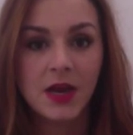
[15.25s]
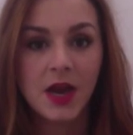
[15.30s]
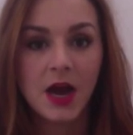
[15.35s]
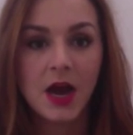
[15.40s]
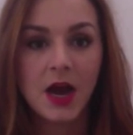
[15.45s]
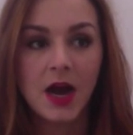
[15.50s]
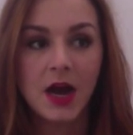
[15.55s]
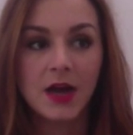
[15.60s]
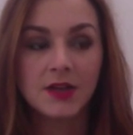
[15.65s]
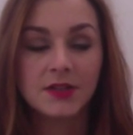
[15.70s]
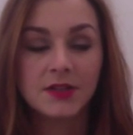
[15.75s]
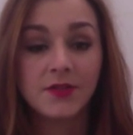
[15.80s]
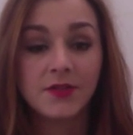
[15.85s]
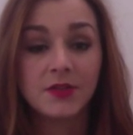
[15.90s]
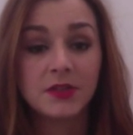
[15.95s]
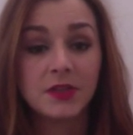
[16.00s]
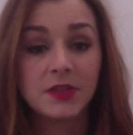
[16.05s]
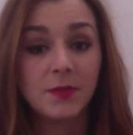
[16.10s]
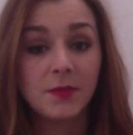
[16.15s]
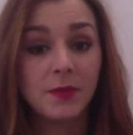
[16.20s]

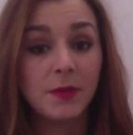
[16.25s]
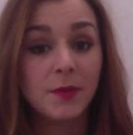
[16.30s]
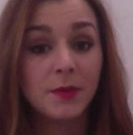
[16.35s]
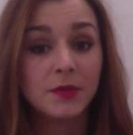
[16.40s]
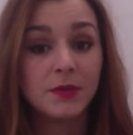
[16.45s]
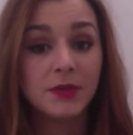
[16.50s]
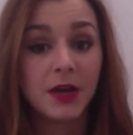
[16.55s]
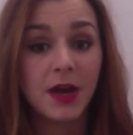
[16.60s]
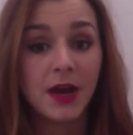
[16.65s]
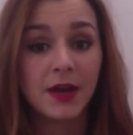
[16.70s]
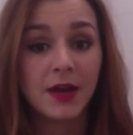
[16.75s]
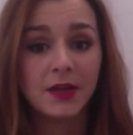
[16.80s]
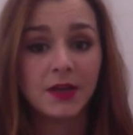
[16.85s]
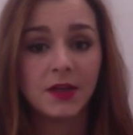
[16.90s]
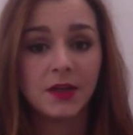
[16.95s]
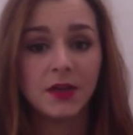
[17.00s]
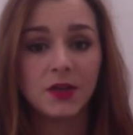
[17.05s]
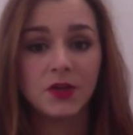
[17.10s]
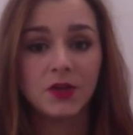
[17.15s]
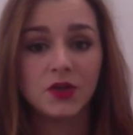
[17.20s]
17 people died
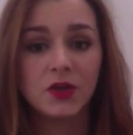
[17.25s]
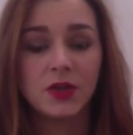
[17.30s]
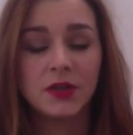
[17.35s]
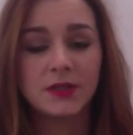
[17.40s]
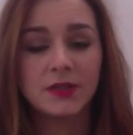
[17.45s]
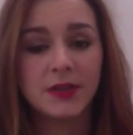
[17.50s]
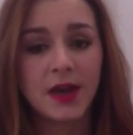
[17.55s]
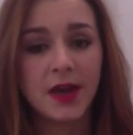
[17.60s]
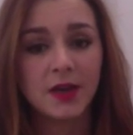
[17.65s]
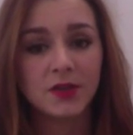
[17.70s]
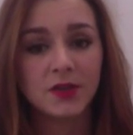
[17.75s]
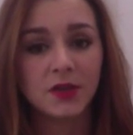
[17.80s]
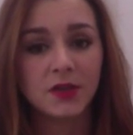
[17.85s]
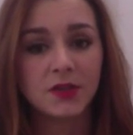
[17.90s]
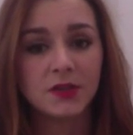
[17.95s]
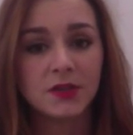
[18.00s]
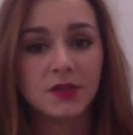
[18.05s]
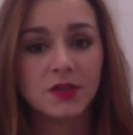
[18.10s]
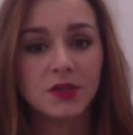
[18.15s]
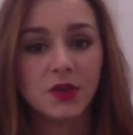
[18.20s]
in attacks on
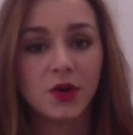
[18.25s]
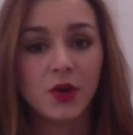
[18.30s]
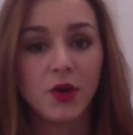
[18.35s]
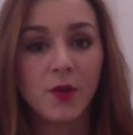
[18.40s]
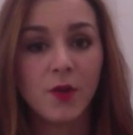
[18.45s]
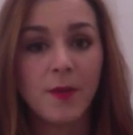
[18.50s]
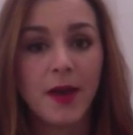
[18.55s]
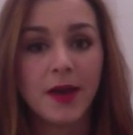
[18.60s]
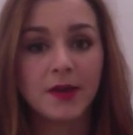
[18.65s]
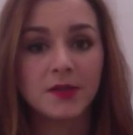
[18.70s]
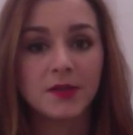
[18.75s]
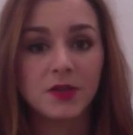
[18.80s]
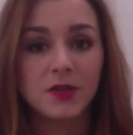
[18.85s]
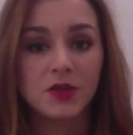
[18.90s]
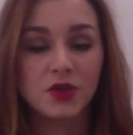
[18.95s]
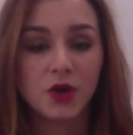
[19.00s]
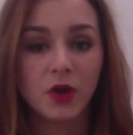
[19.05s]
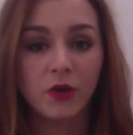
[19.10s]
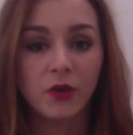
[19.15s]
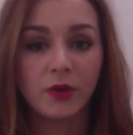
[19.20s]
satirical magazine
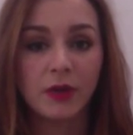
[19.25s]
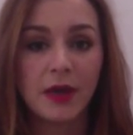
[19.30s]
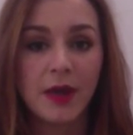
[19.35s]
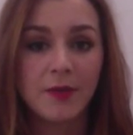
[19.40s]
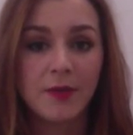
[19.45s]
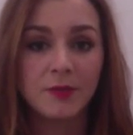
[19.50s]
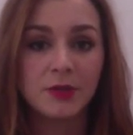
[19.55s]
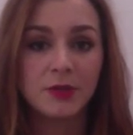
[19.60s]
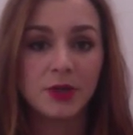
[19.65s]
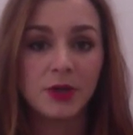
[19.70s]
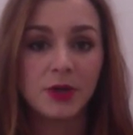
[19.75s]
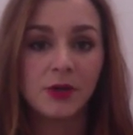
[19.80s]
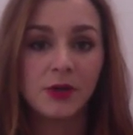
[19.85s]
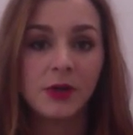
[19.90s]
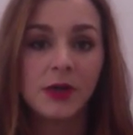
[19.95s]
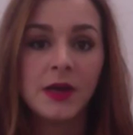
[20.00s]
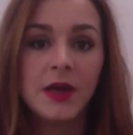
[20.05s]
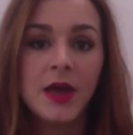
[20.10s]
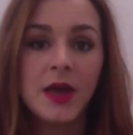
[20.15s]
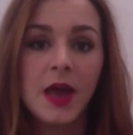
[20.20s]
Charlie Hebdo,
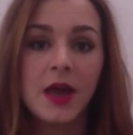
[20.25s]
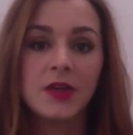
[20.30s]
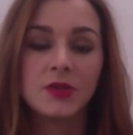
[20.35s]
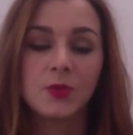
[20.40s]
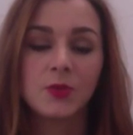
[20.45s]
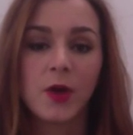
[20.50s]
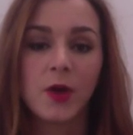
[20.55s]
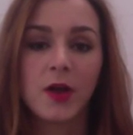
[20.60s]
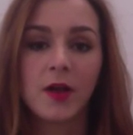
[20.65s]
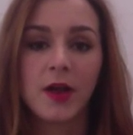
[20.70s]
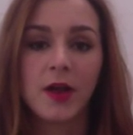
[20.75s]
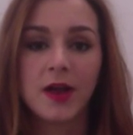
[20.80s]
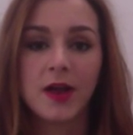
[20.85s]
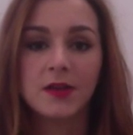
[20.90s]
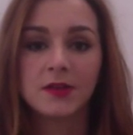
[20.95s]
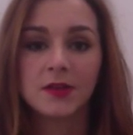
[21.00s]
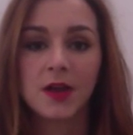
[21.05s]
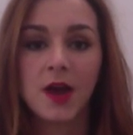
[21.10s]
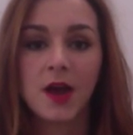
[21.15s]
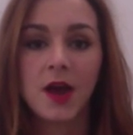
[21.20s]
as well
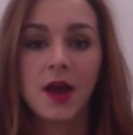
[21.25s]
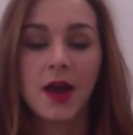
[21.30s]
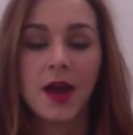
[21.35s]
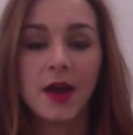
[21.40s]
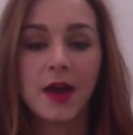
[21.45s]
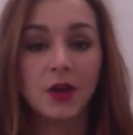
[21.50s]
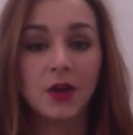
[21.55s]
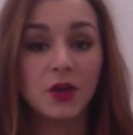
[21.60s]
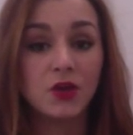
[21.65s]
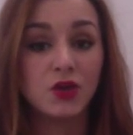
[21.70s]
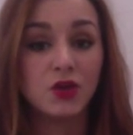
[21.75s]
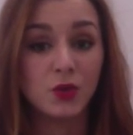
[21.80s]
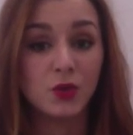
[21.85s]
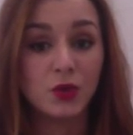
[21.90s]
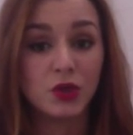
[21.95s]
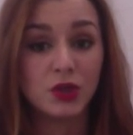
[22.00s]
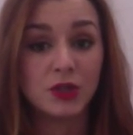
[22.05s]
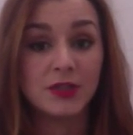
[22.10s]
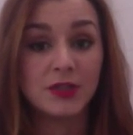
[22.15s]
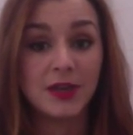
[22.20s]
as at a
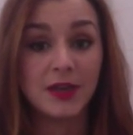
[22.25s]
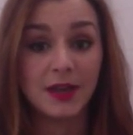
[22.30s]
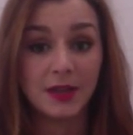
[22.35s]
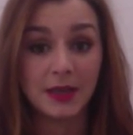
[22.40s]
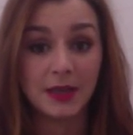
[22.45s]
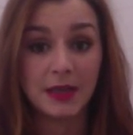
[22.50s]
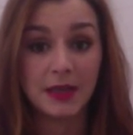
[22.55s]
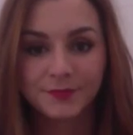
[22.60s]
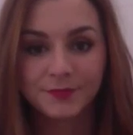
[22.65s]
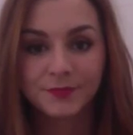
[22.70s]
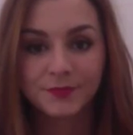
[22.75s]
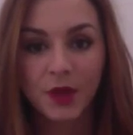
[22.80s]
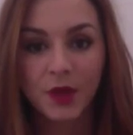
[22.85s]
Jewish deli.